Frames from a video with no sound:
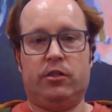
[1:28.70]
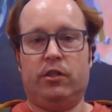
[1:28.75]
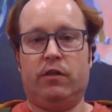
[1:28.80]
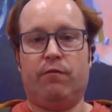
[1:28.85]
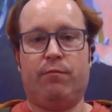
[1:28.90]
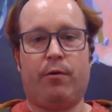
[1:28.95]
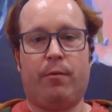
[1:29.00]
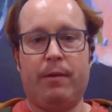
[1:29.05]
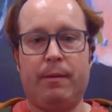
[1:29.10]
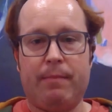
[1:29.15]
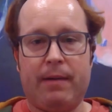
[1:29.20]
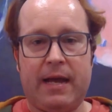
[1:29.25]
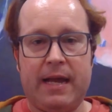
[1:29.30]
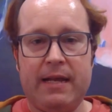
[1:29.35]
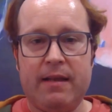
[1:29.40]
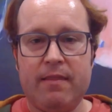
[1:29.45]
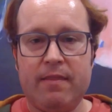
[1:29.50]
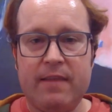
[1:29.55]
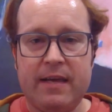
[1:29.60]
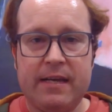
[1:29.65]
you've probably paid
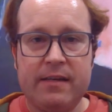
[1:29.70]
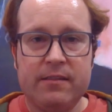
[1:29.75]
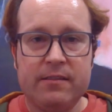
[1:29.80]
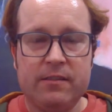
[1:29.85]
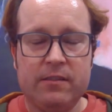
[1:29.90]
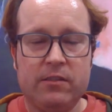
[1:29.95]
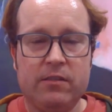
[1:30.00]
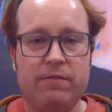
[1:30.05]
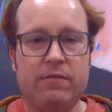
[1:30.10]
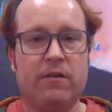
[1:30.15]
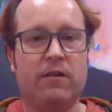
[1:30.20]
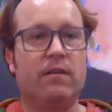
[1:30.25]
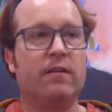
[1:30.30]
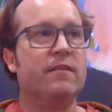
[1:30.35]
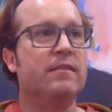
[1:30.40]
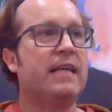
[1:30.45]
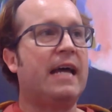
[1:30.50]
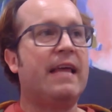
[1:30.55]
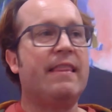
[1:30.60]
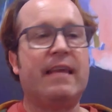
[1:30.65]
thousands of dollars
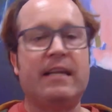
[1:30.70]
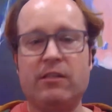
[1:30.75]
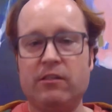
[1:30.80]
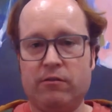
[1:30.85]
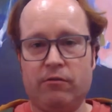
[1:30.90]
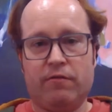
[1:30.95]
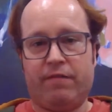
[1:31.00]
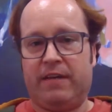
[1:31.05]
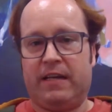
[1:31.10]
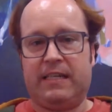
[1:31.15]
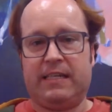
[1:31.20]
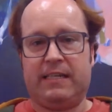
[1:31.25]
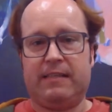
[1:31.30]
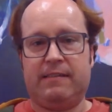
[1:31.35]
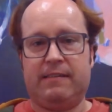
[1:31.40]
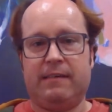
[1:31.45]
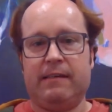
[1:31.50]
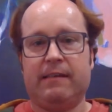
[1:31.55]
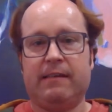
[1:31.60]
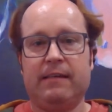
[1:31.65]
and they just look
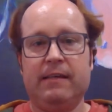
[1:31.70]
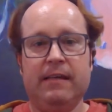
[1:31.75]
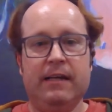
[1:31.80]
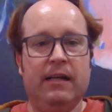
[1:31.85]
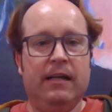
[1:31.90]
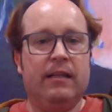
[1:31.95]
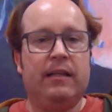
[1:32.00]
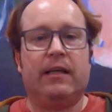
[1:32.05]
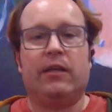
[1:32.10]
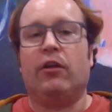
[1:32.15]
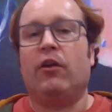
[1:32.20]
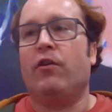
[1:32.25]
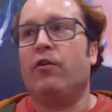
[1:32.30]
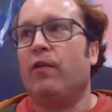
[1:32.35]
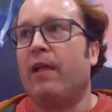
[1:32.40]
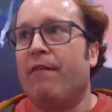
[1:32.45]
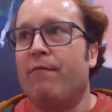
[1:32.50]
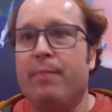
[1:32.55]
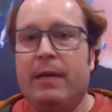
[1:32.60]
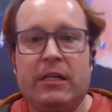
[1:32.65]
fantastic. Like, you'll
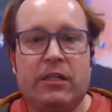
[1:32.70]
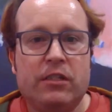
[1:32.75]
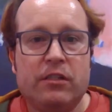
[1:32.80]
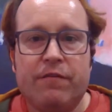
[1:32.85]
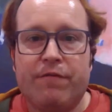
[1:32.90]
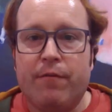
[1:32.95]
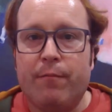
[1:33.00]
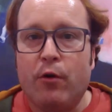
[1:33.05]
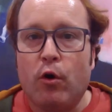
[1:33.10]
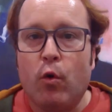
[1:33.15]
have pictures from your